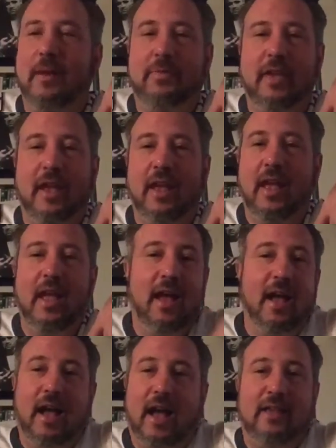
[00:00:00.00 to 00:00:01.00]
damn thing.
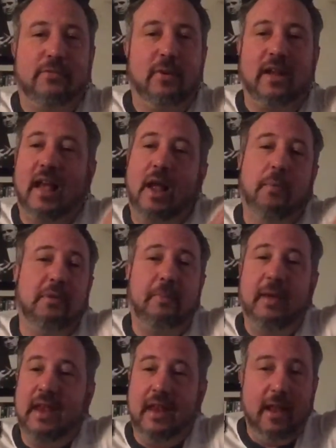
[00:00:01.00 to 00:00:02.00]
I swear to God, I almost
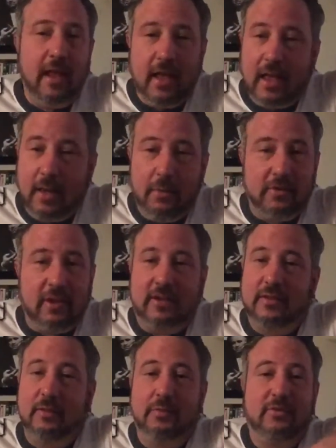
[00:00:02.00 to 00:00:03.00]
peed. It was
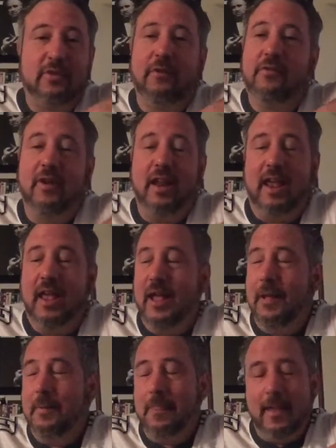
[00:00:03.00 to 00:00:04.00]
like it was so funny.
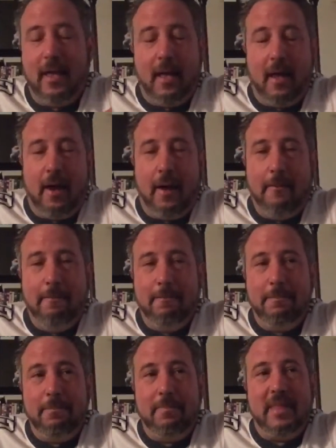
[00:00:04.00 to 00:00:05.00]
Um,
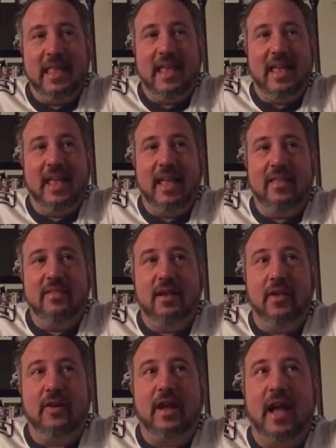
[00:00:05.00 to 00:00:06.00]
the
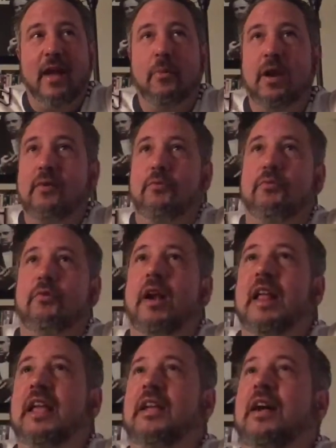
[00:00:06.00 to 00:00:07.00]
other guy went
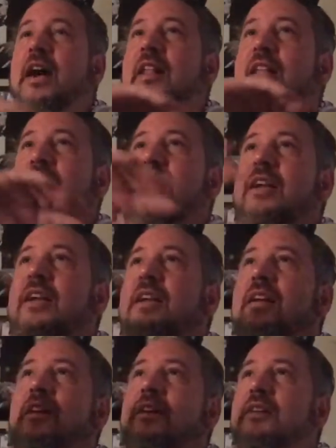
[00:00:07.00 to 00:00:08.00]
running, kind of like
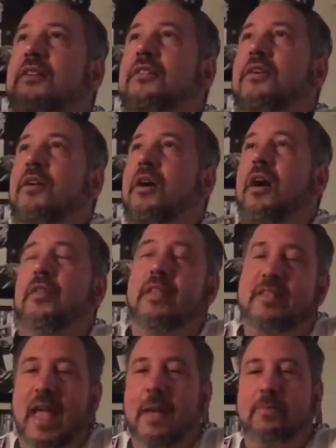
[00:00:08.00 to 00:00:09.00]
on the
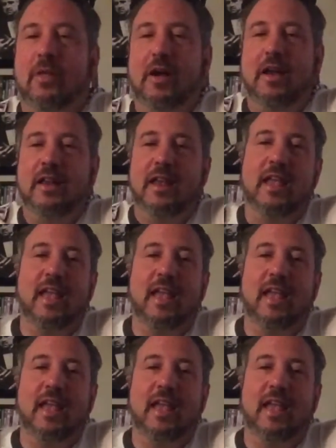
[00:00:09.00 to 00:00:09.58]
tape line,